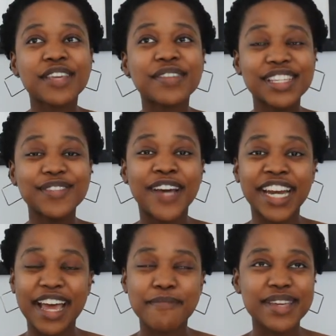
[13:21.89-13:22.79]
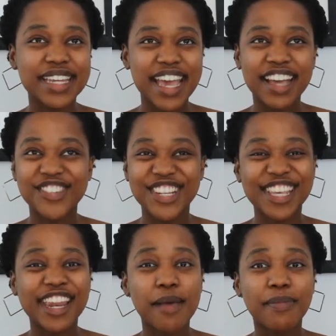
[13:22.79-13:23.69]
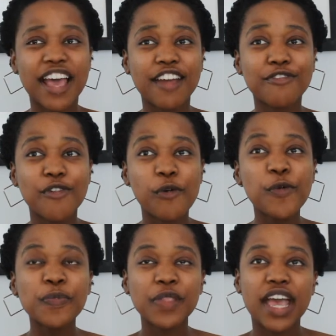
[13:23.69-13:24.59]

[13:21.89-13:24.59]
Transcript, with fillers: There was this one company actually that I applied for,